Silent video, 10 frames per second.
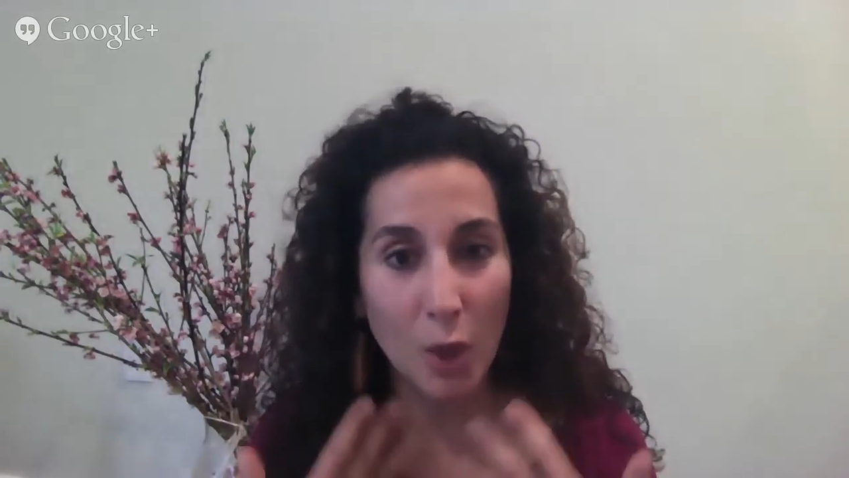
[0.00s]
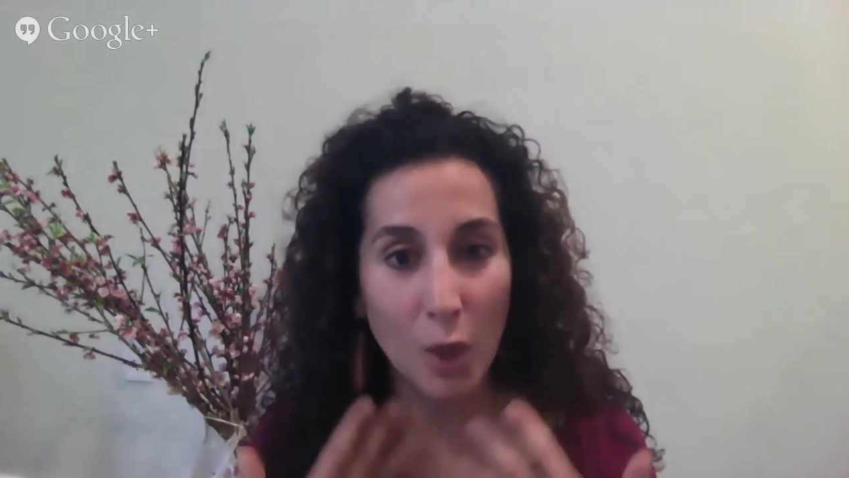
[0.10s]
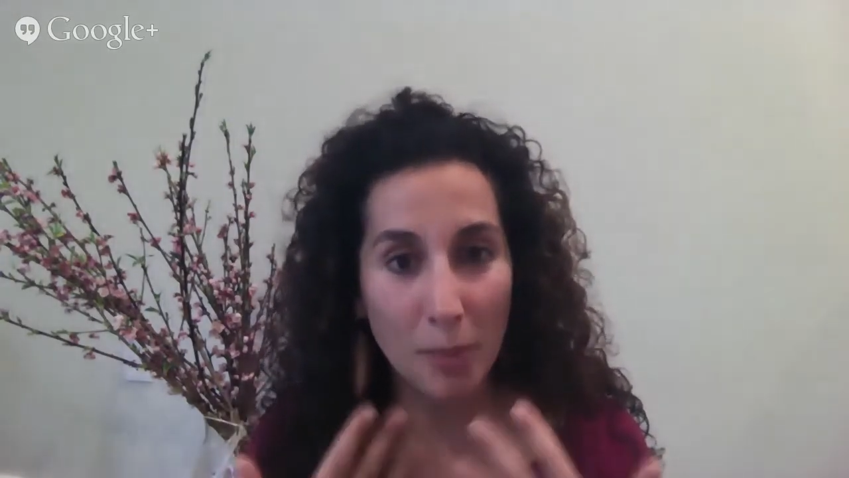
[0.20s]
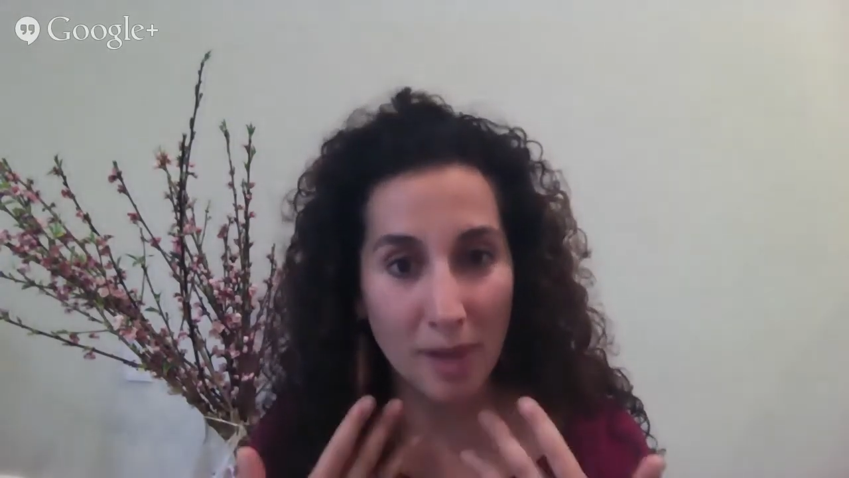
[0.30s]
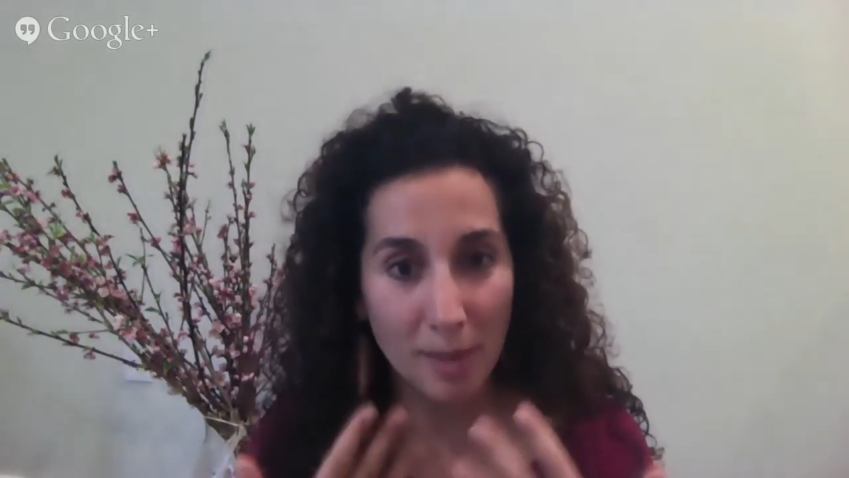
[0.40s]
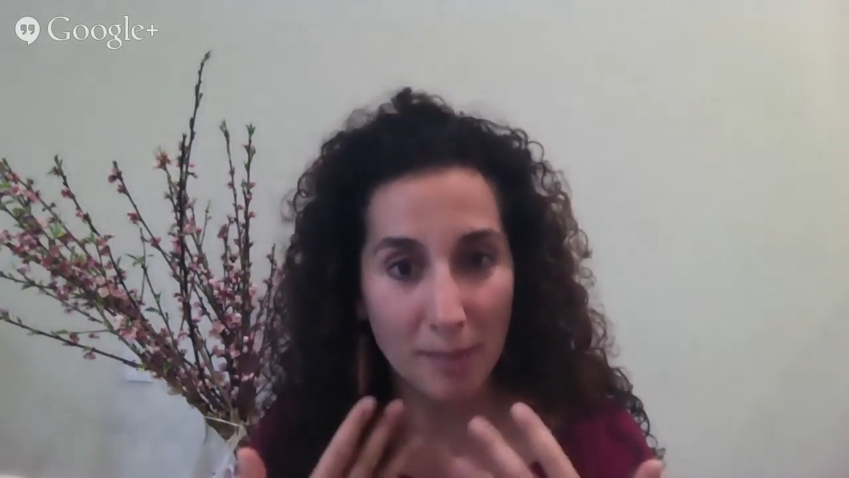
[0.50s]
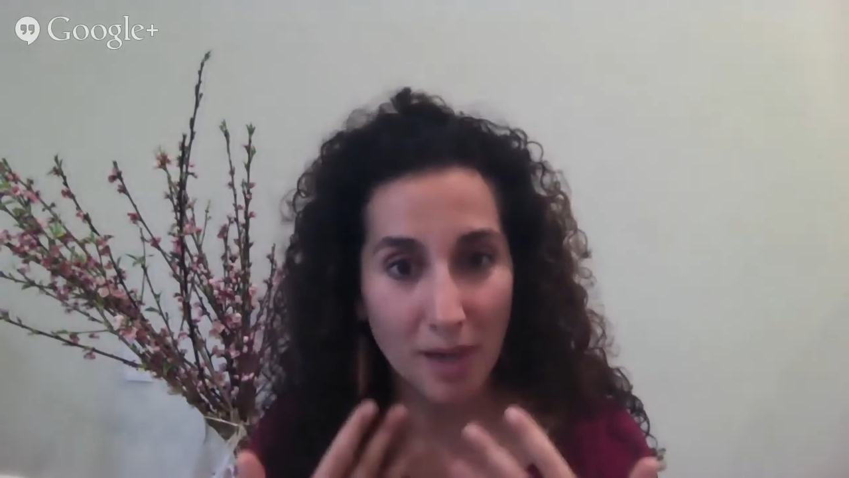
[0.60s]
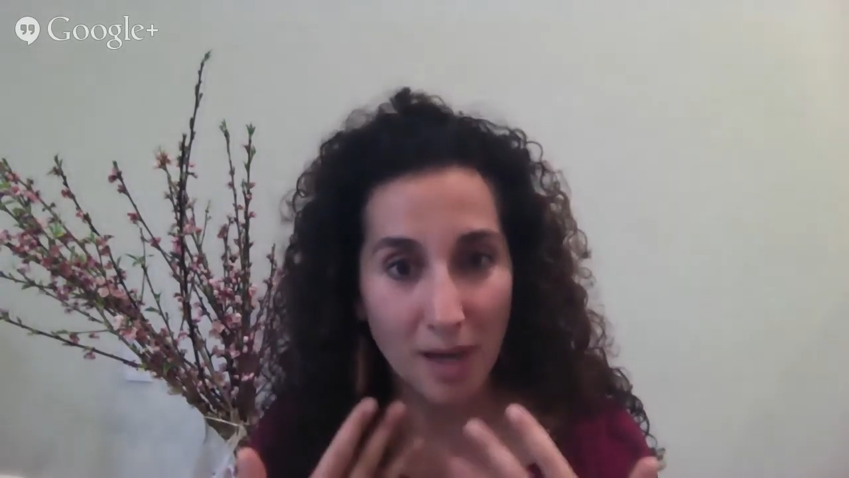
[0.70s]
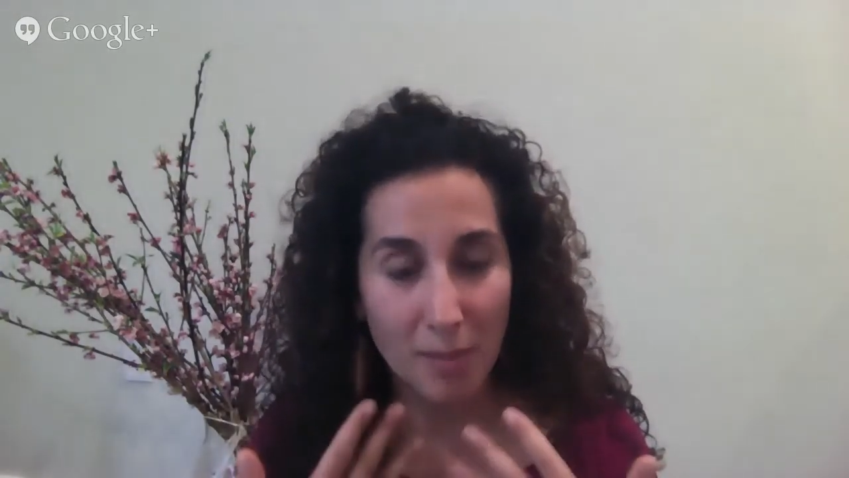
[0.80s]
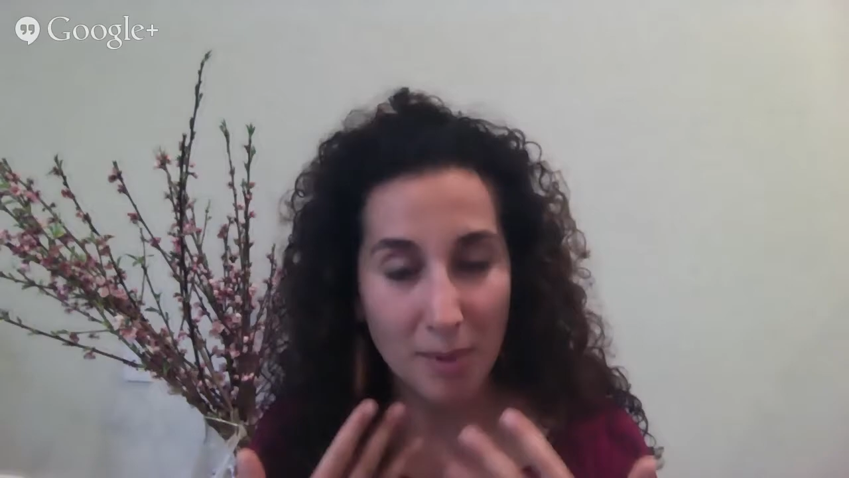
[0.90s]
open up
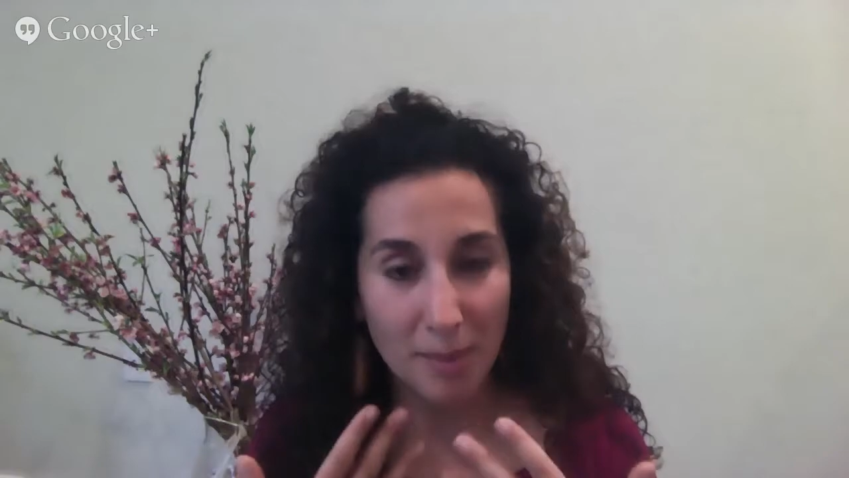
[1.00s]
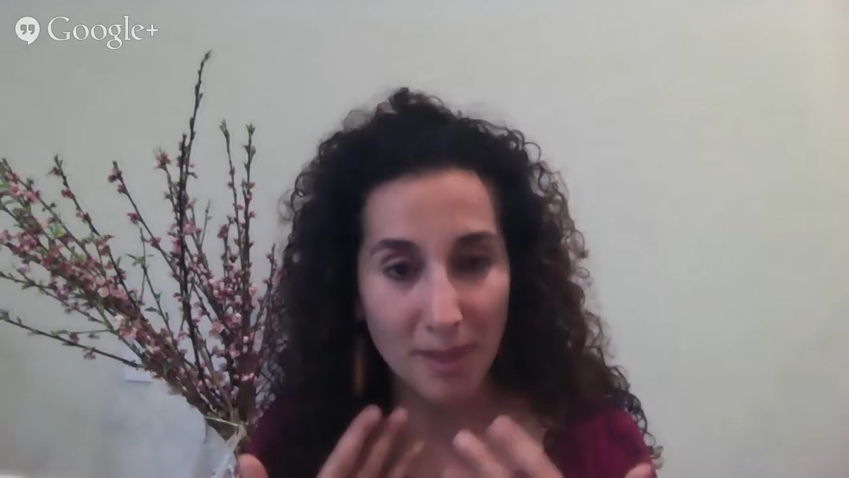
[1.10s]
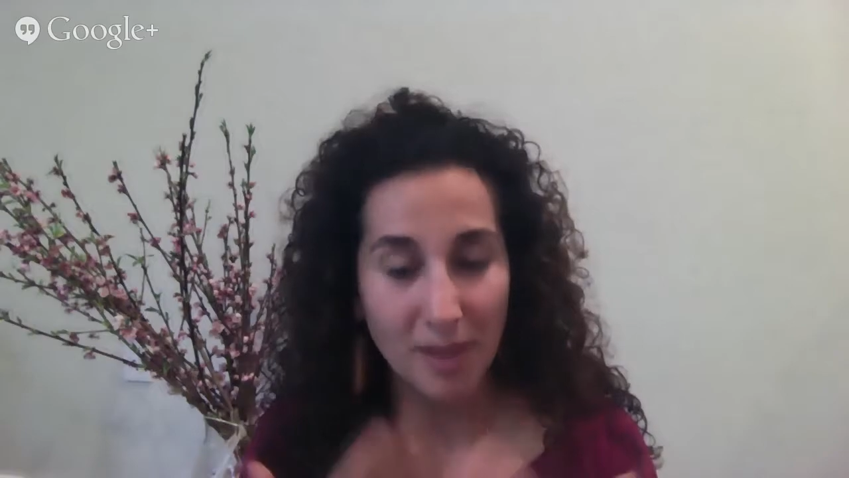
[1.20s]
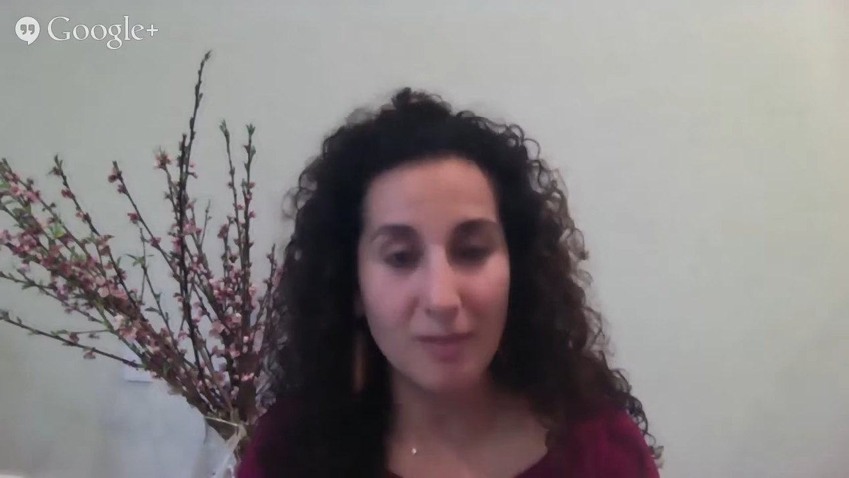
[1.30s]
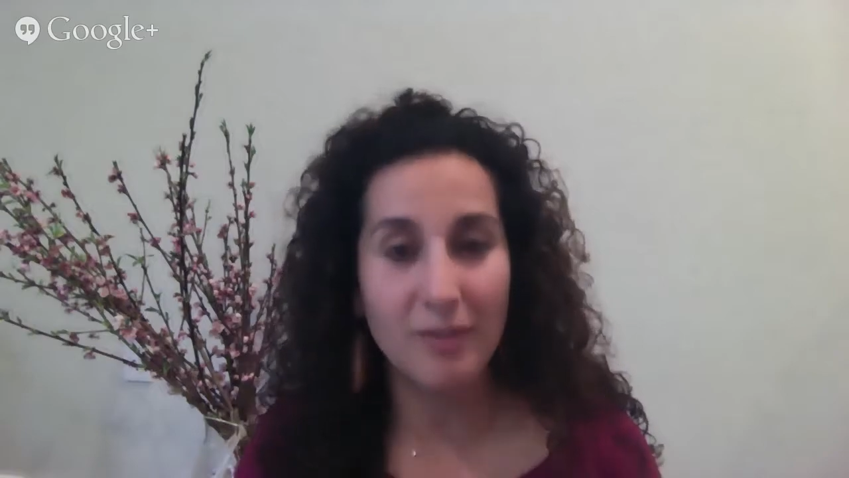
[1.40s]
above,